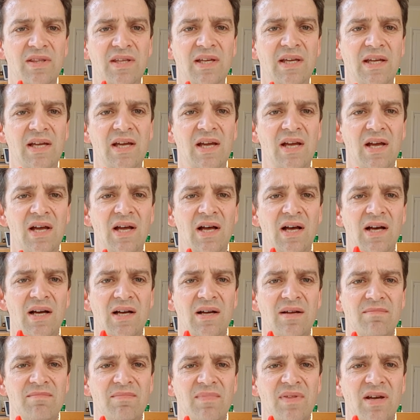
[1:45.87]
the
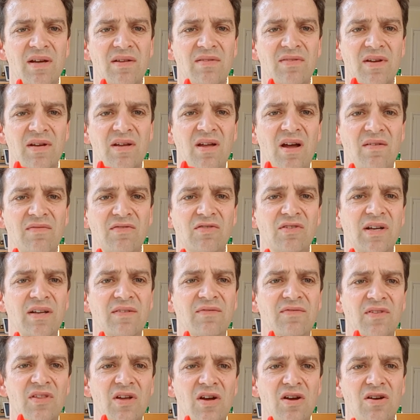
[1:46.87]
covering
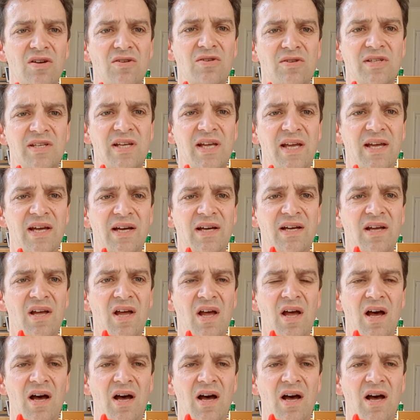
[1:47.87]
for the hose here.